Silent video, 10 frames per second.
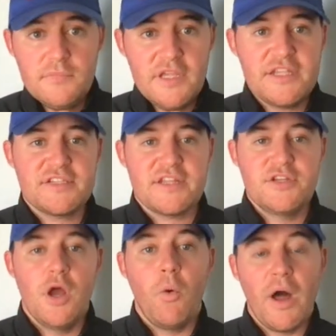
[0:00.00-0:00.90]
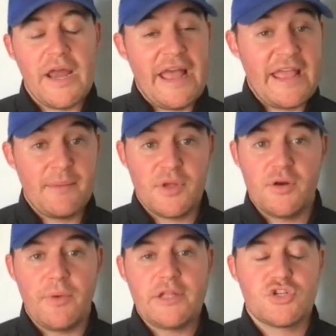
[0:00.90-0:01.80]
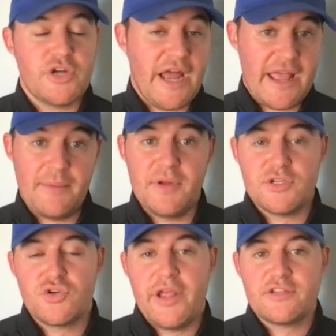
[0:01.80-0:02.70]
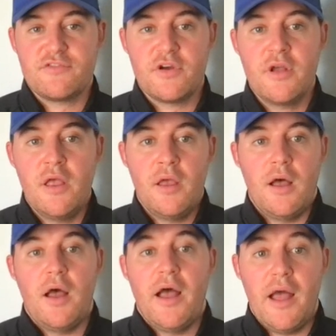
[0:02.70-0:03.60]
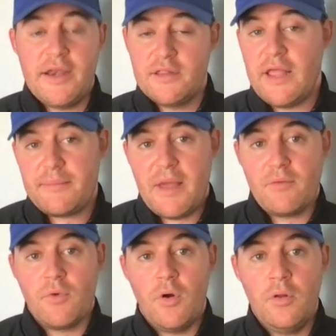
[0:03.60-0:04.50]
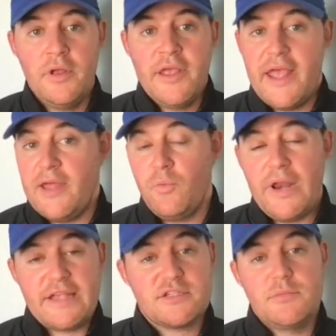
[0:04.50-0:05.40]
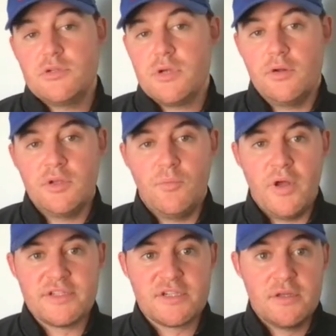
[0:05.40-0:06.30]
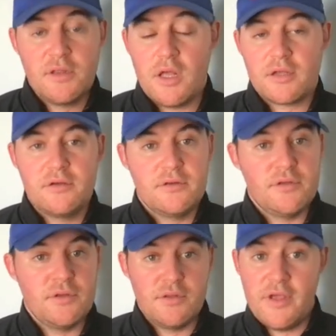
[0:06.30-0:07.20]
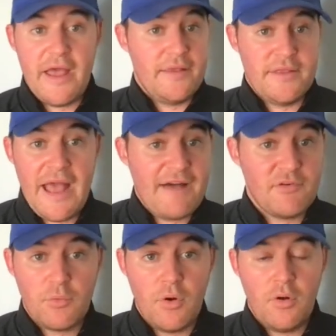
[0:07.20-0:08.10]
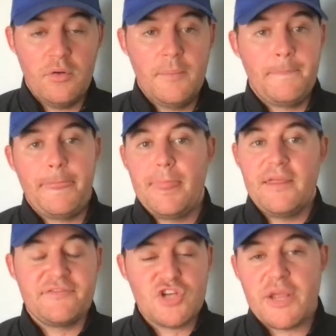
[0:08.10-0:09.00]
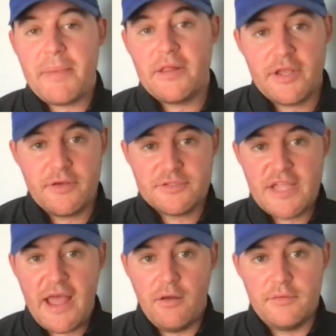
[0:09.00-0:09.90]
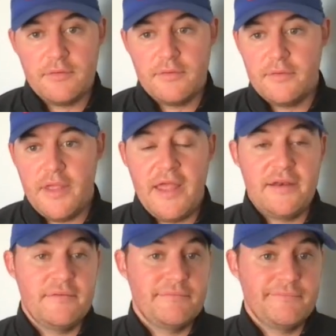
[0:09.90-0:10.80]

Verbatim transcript: he said, you know what, I am going to redshirt. I am going to transfer. I didn't like my role. And what SMU told him was, look, you have a role if Jake Bailey goes down. And